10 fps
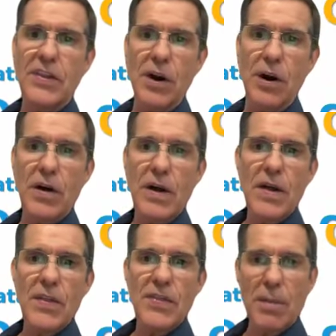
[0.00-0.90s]

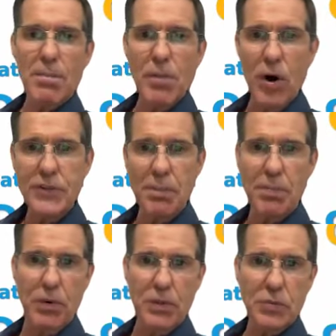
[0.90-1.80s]
their
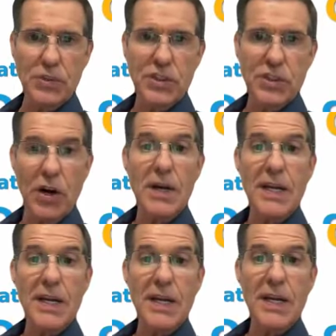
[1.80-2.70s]
multiples would start
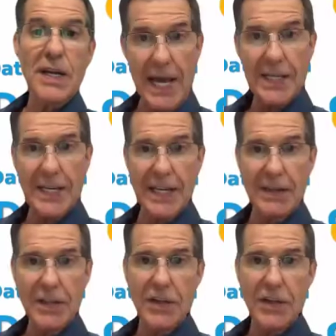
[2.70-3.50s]
expanding.